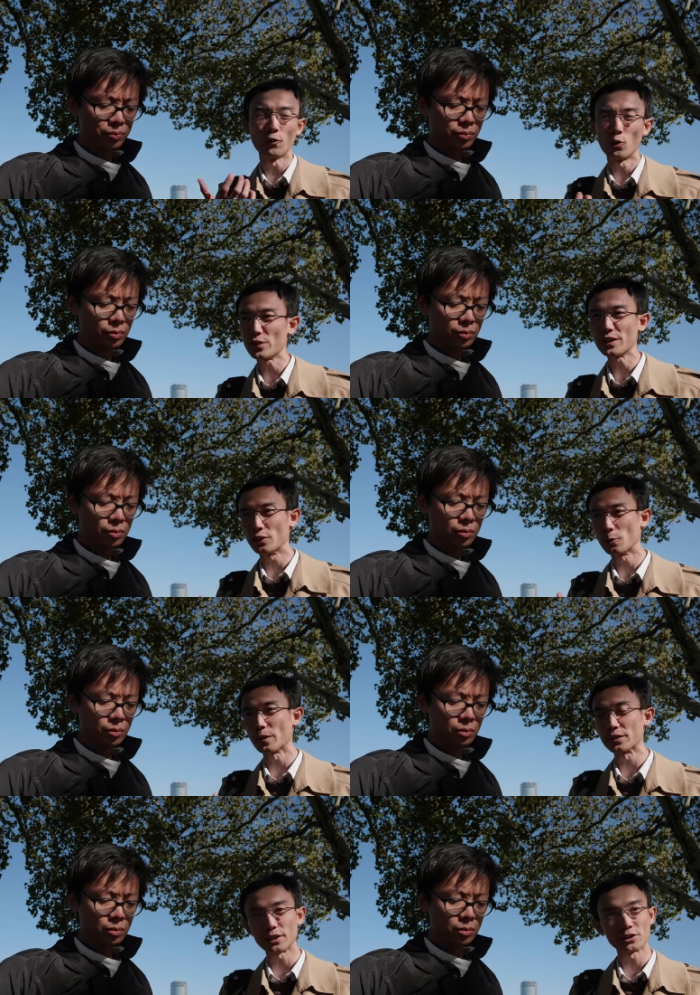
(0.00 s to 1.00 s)
Speaker 1: for
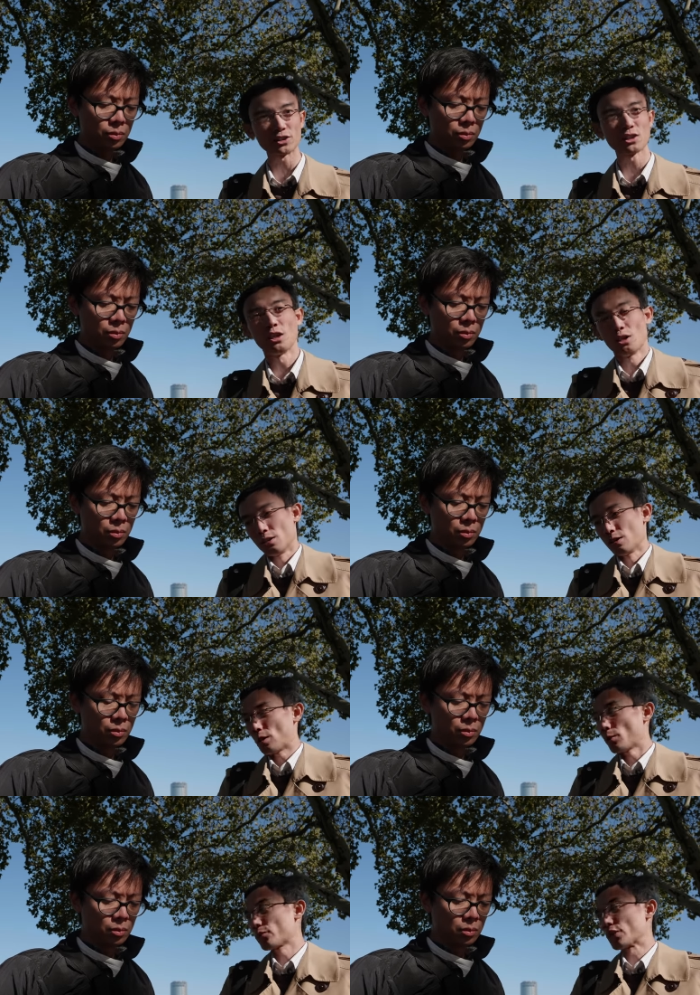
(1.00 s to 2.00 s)
video, but they just
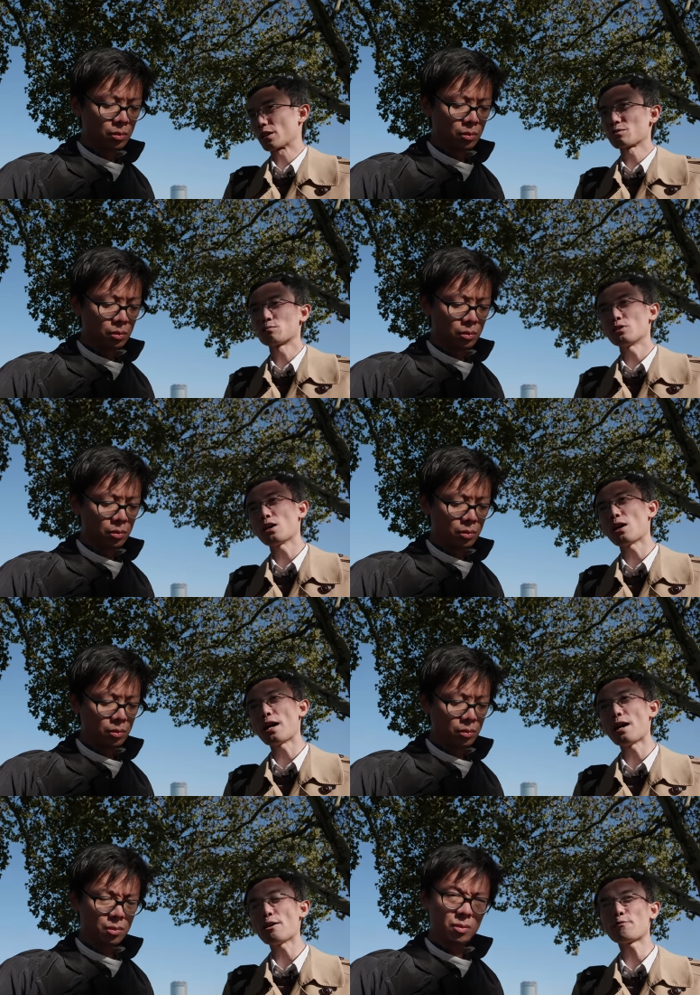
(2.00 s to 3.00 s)
like
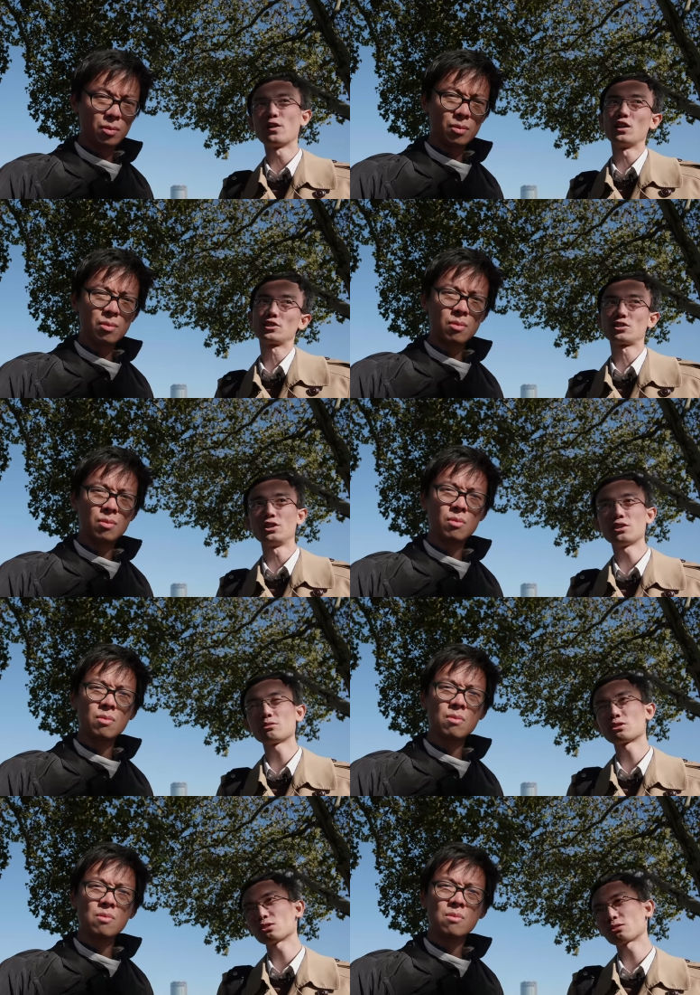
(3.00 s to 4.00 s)

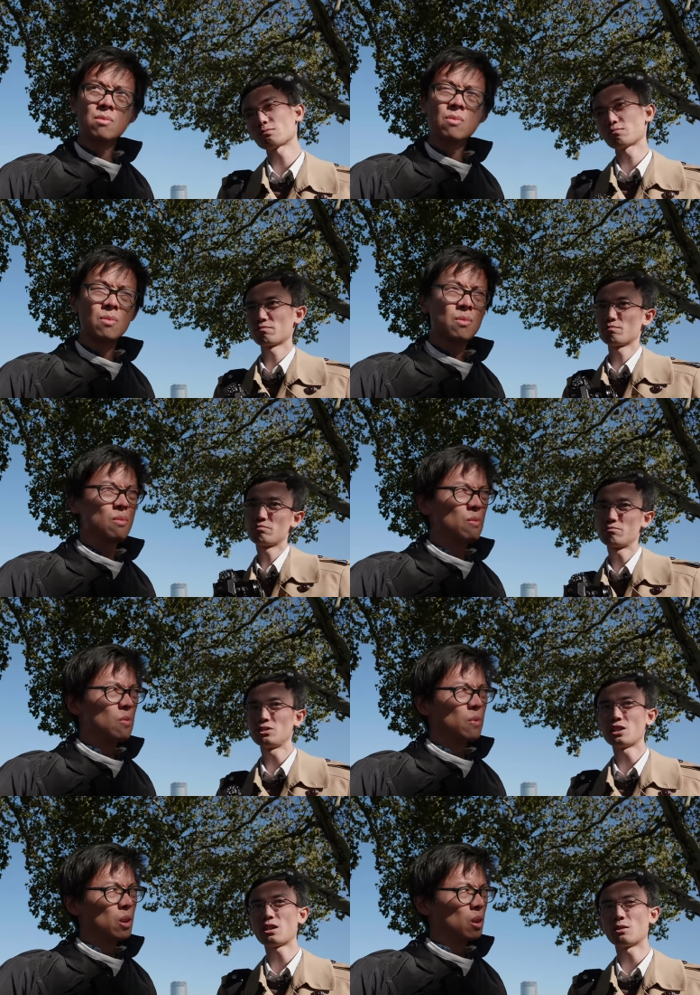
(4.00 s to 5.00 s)
effortlessly just
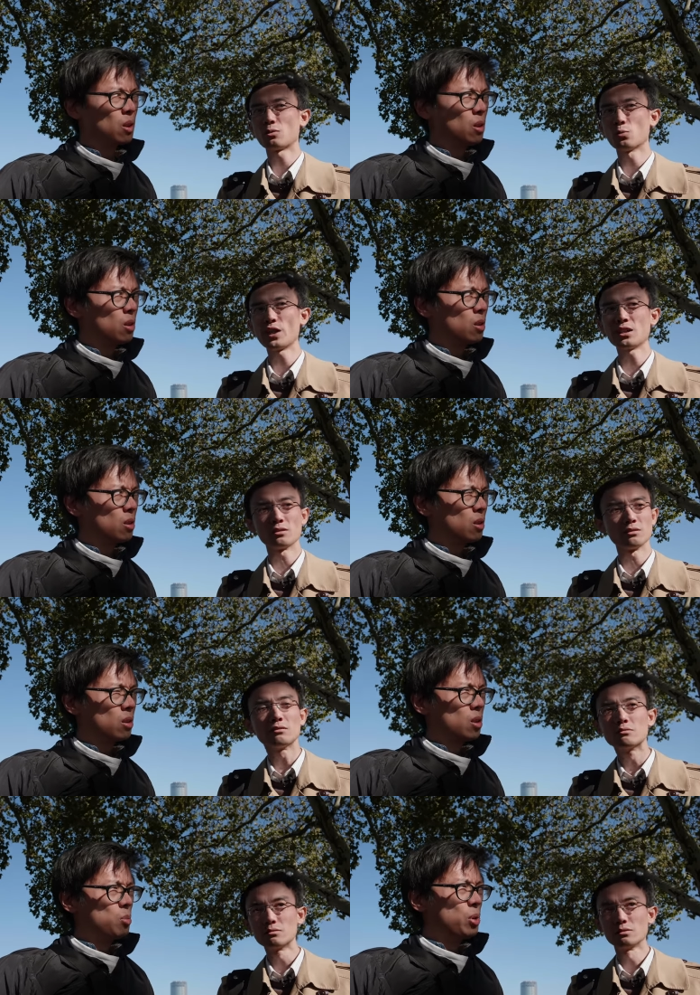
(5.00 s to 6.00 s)
yeah win.
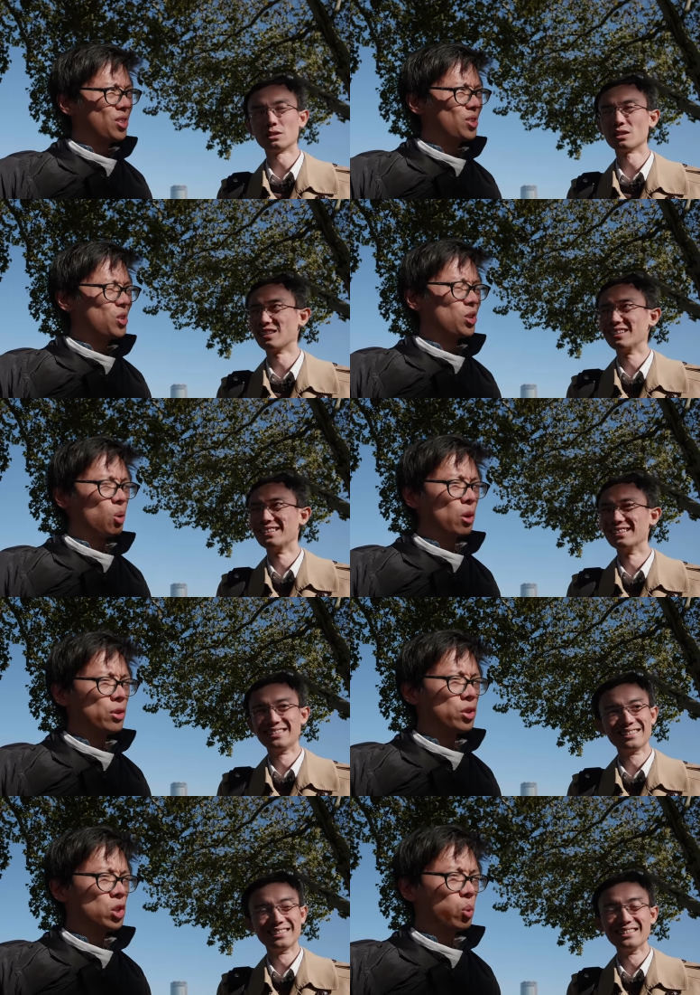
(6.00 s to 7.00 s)
Speaker 2: But this is
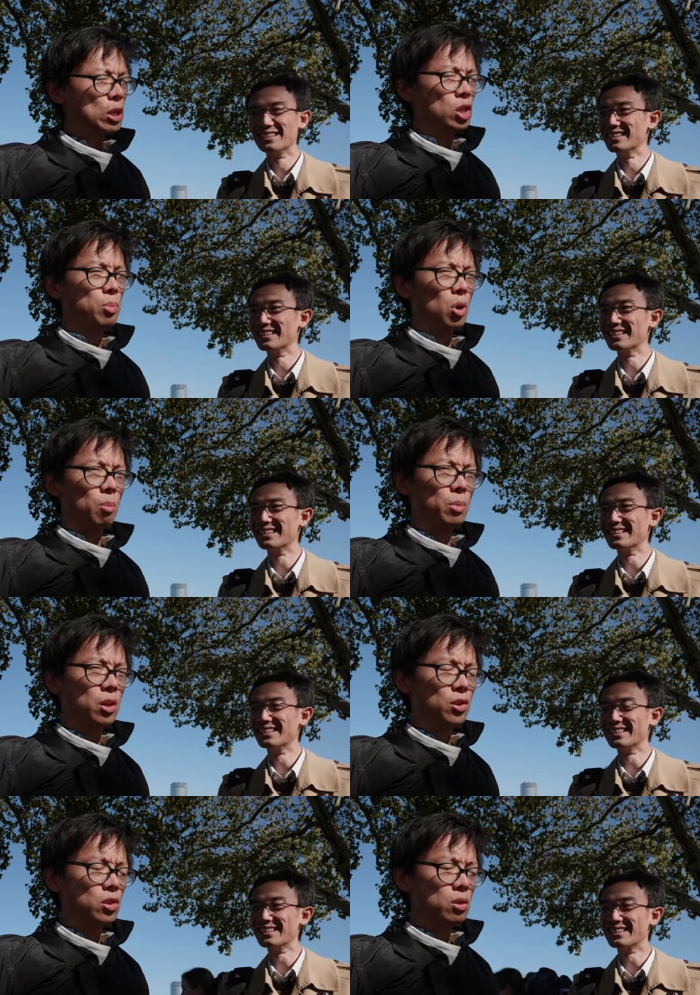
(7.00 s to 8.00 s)
quite a sweet spot
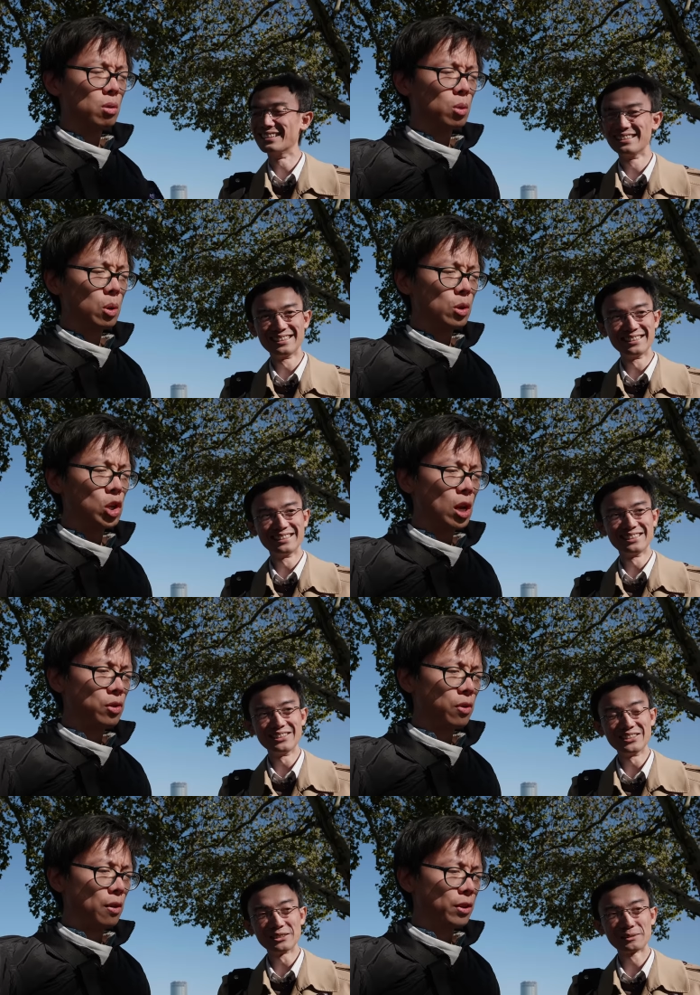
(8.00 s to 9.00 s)
because although
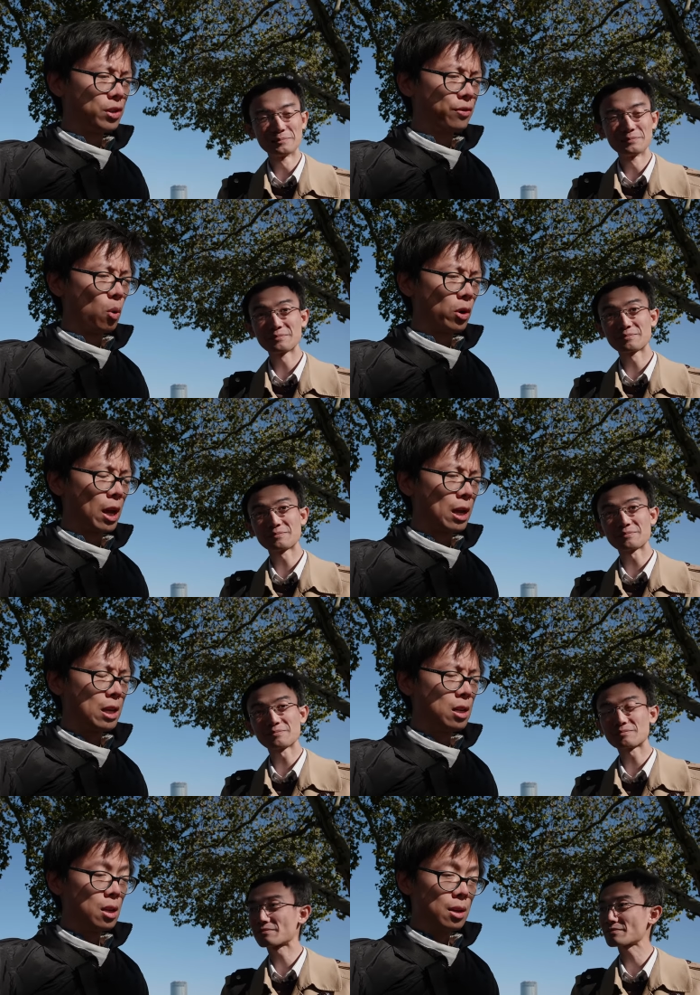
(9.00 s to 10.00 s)
GH5 does
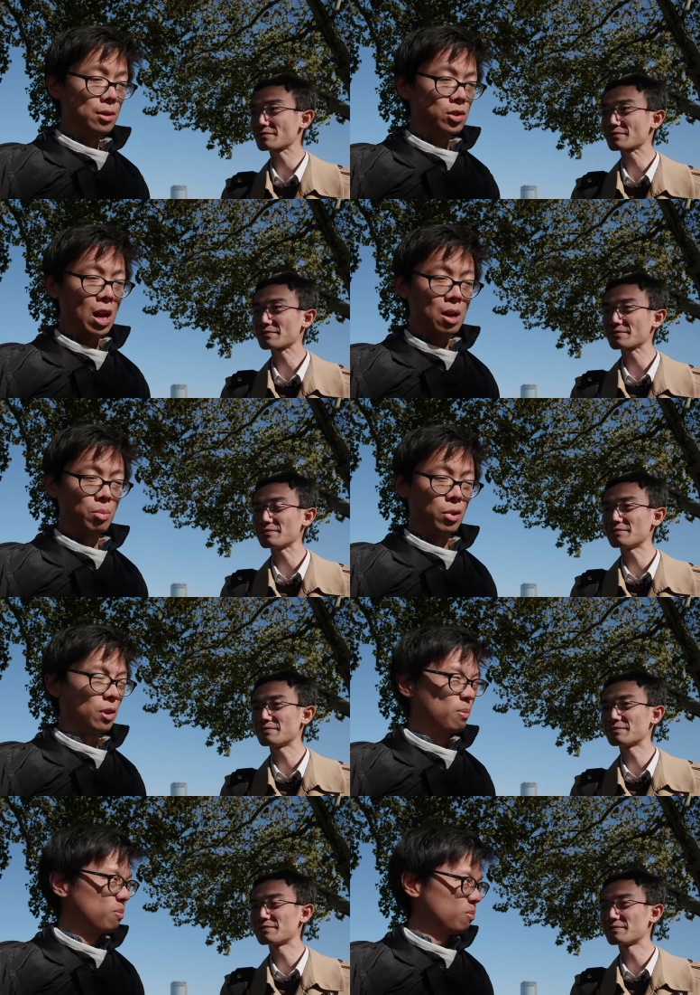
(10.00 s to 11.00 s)
4K,
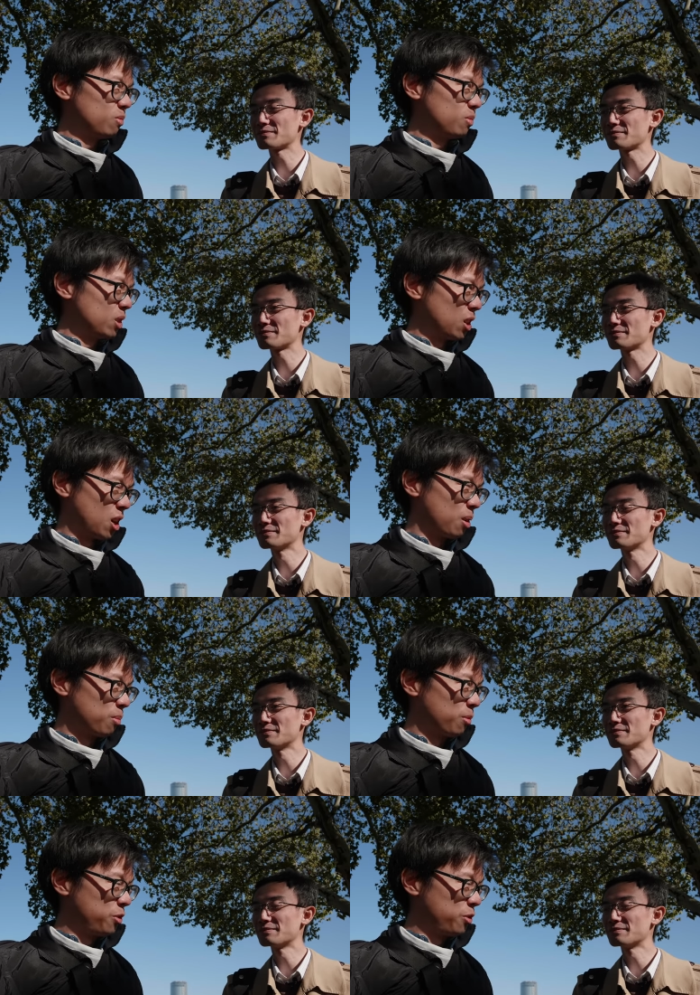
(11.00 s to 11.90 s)
10-bit, um,